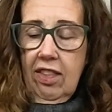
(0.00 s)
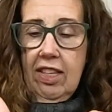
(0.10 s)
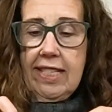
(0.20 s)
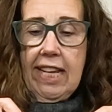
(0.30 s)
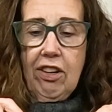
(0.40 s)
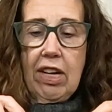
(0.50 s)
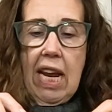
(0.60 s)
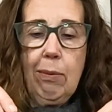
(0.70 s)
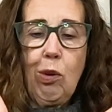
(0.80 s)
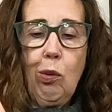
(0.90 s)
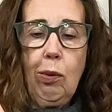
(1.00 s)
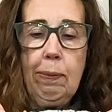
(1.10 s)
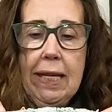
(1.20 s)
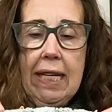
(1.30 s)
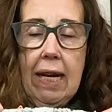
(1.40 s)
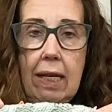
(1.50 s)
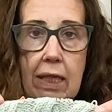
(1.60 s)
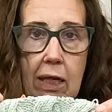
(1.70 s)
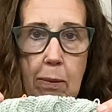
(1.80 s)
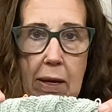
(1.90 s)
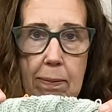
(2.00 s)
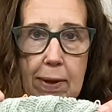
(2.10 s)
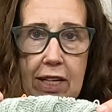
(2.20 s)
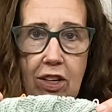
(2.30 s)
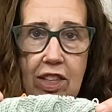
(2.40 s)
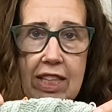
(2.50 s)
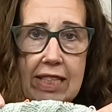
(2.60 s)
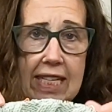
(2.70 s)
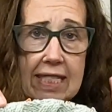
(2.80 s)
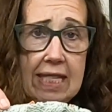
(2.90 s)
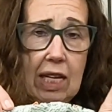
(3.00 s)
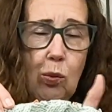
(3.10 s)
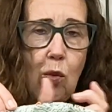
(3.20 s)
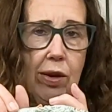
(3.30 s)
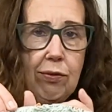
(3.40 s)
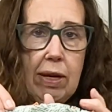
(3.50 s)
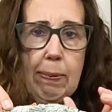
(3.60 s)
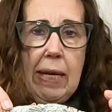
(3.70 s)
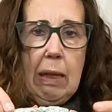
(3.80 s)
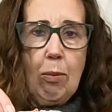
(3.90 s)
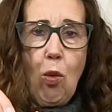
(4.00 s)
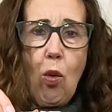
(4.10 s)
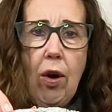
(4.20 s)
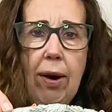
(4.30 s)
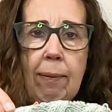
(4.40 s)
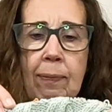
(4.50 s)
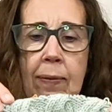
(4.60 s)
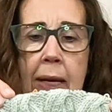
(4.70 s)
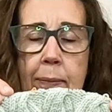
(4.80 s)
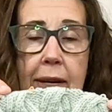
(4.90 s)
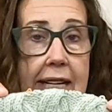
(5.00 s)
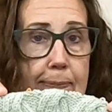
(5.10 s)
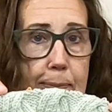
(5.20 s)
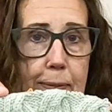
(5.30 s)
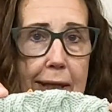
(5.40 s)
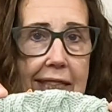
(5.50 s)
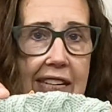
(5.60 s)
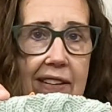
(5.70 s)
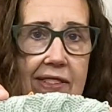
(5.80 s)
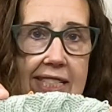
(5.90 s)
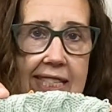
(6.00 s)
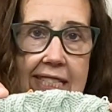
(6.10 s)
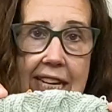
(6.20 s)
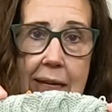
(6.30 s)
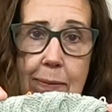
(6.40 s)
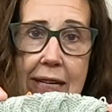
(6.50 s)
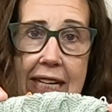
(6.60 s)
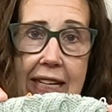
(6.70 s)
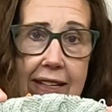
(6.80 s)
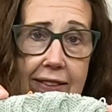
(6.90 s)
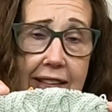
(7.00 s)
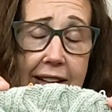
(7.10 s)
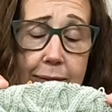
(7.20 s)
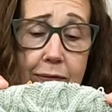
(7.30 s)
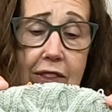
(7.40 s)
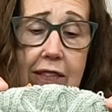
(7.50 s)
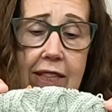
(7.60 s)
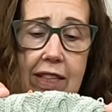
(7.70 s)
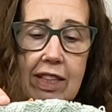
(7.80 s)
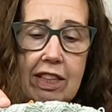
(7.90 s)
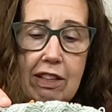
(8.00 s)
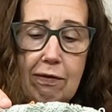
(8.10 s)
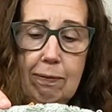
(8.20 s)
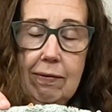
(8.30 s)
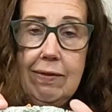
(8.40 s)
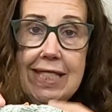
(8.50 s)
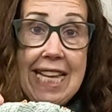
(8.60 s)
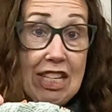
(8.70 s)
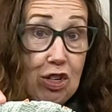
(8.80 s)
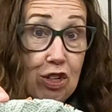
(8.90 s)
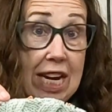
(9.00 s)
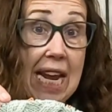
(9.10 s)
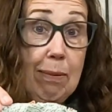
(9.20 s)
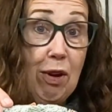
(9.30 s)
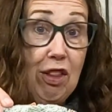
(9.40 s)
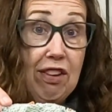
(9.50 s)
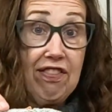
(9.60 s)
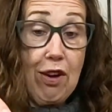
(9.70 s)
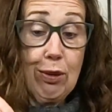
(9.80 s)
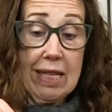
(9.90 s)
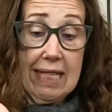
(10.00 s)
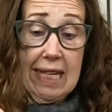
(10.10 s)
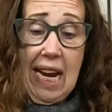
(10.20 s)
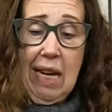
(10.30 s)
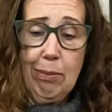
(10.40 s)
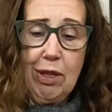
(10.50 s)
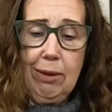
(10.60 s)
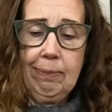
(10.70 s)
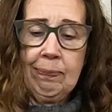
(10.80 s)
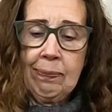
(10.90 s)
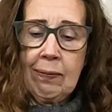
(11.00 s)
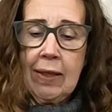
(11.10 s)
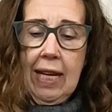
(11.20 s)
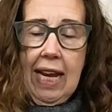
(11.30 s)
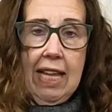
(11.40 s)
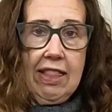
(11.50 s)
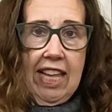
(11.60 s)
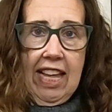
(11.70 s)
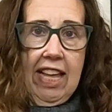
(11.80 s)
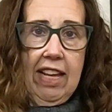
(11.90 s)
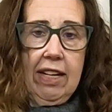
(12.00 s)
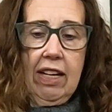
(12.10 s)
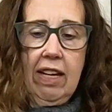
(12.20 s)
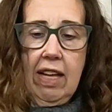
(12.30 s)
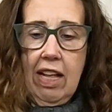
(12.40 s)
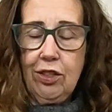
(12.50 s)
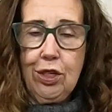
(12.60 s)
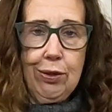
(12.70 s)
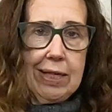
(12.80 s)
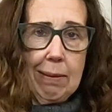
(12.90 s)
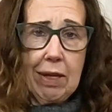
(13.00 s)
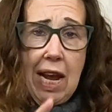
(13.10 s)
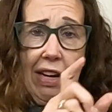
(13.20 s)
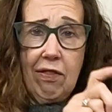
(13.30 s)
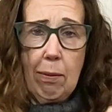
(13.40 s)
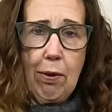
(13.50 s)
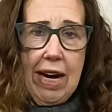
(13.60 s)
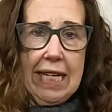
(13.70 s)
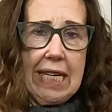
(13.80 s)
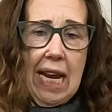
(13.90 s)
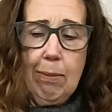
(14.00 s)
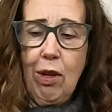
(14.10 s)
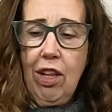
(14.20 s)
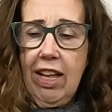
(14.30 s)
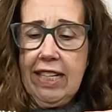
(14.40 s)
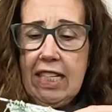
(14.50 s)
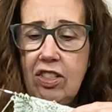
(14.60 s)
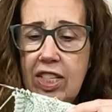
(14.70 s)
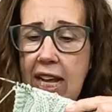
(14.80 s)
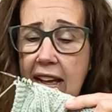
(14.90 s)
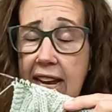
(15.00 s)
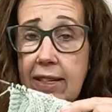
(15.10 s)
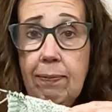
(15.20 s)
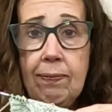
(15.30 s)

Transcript: the center cable will be a little bit bigger than this, like one repeat more, but I believe this is going to be the center cable, the focus cable, and then I'll do some kind of a braid cable on each side.